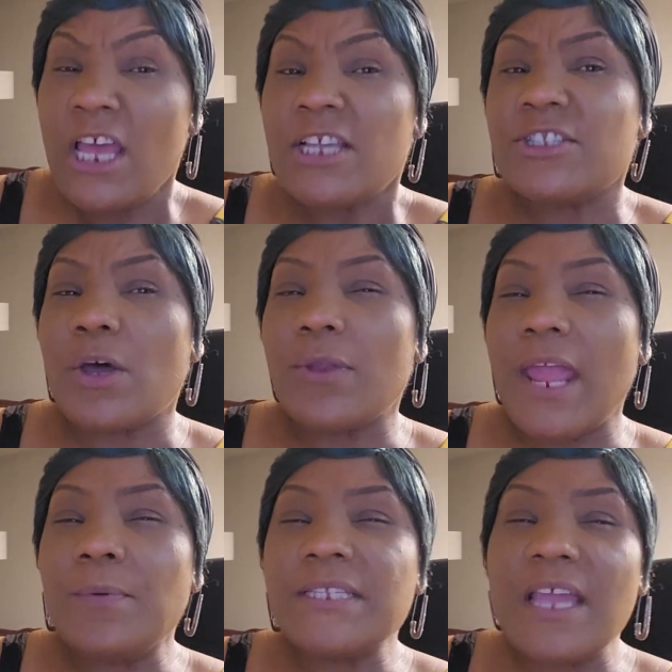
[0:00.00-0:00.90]
So
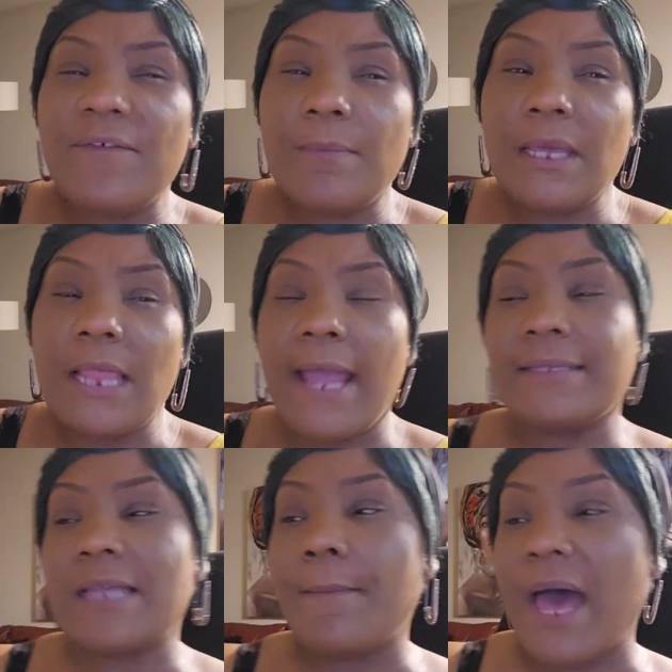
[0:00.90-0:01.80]
they was giving me like
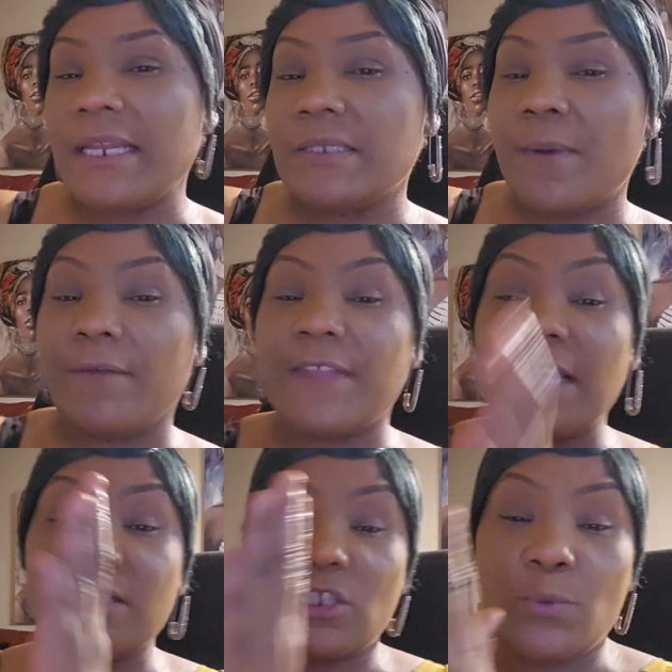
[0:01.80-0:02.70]
somebody's
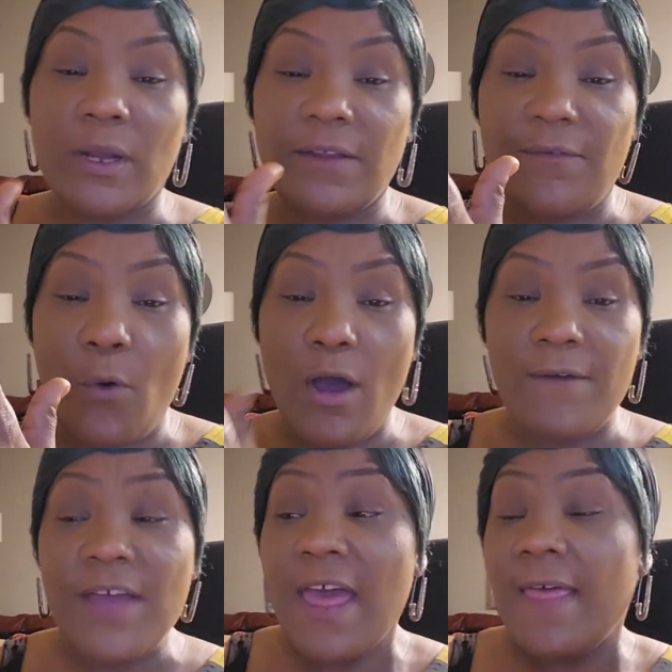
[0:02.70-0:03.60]
birthday's the
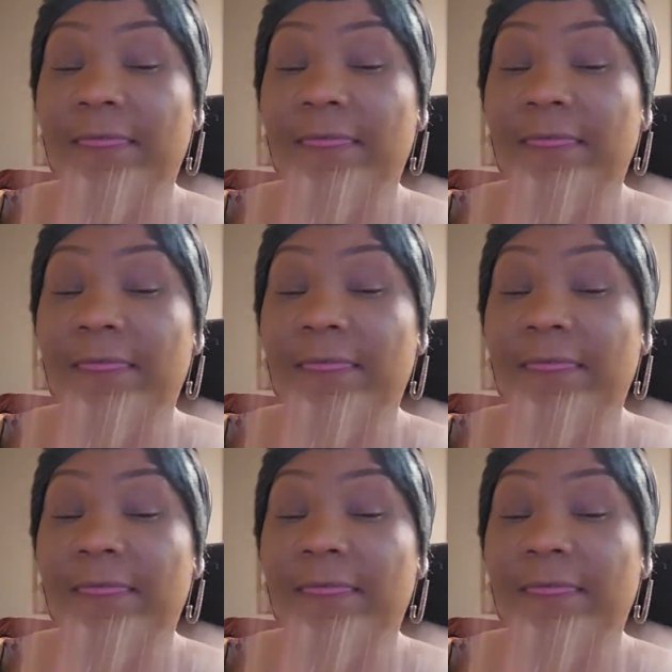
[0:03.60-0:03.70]
24th,